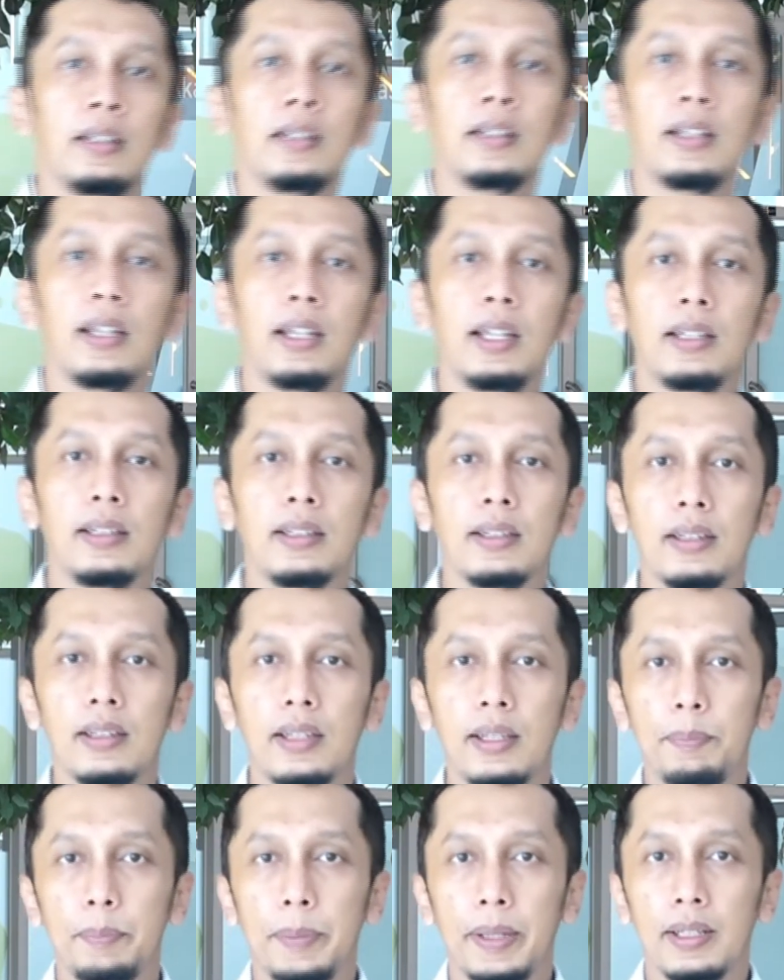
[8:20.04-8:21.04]
In
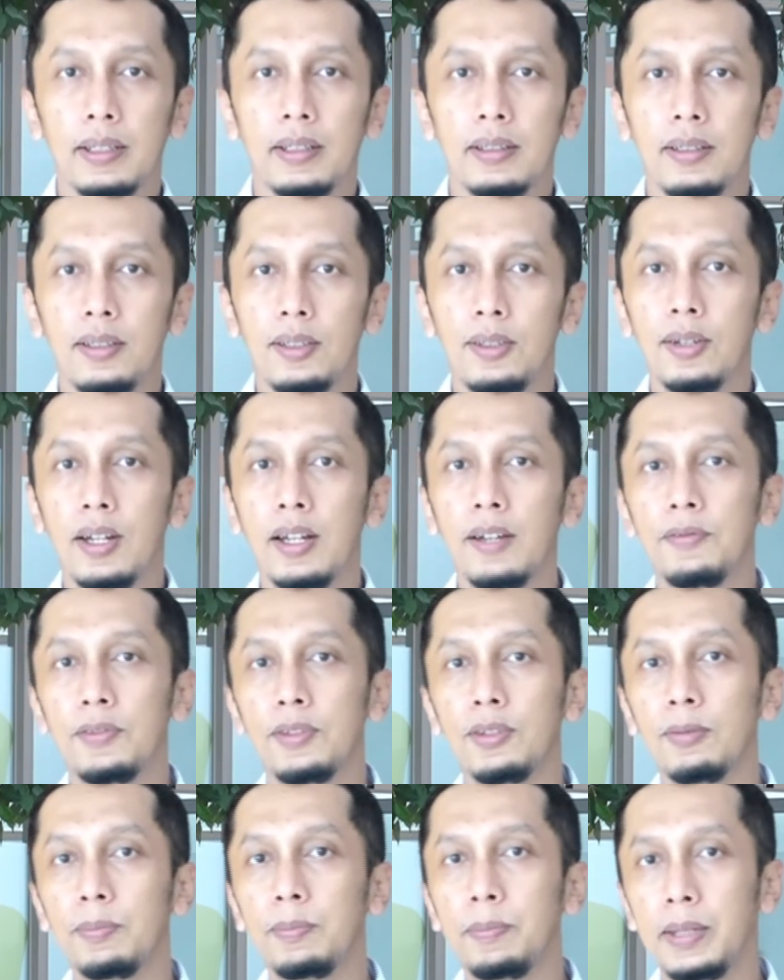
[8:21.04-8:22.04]
tipping, you have to
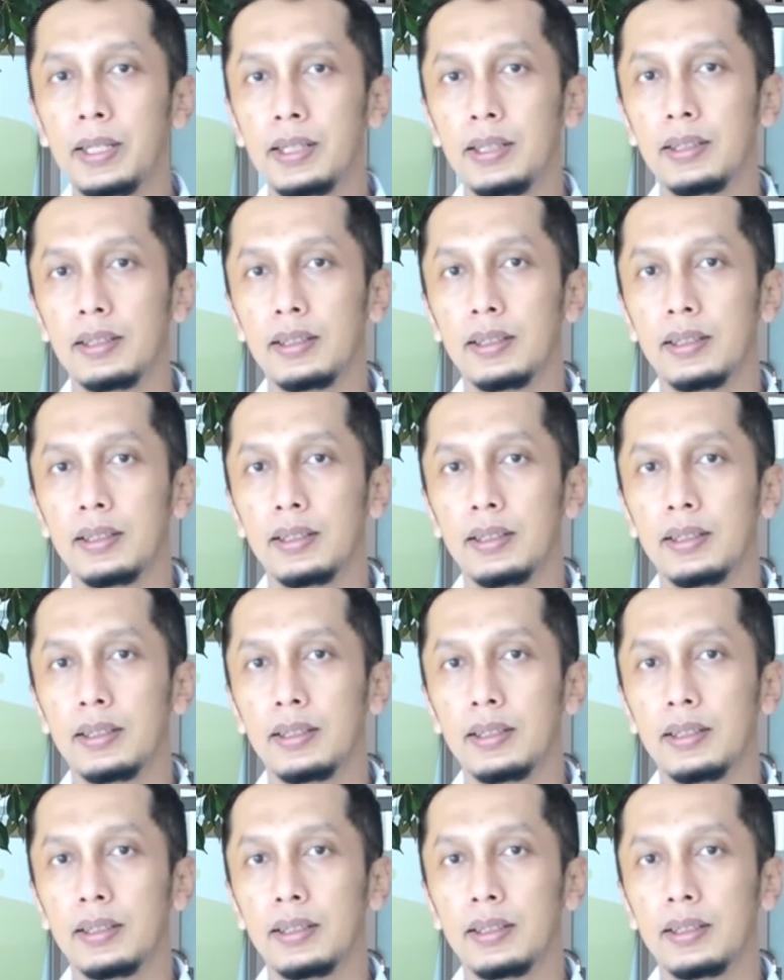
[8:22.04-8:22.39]
build